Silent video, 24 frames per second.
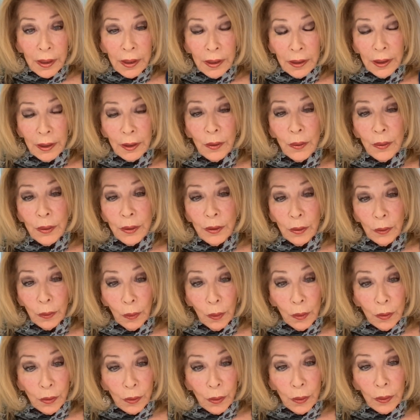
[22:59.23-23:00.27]
like going to law
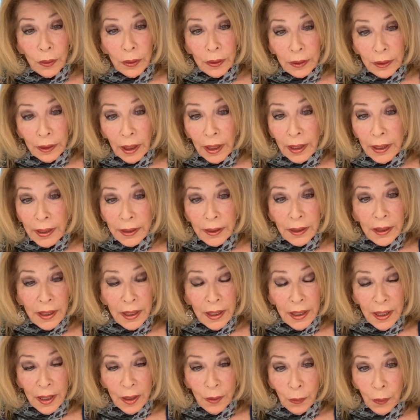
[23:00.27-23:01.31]
school at night
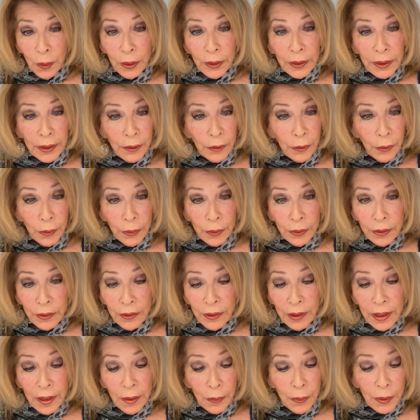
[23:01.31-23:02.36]
and working during the
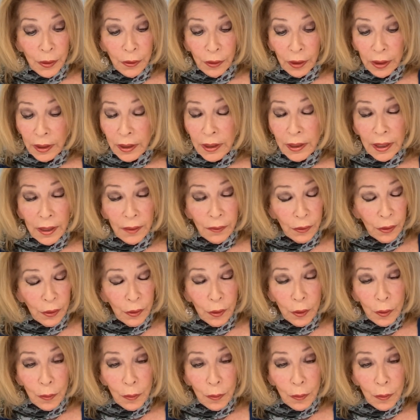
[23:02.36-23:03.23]
day, which I didn't have to do.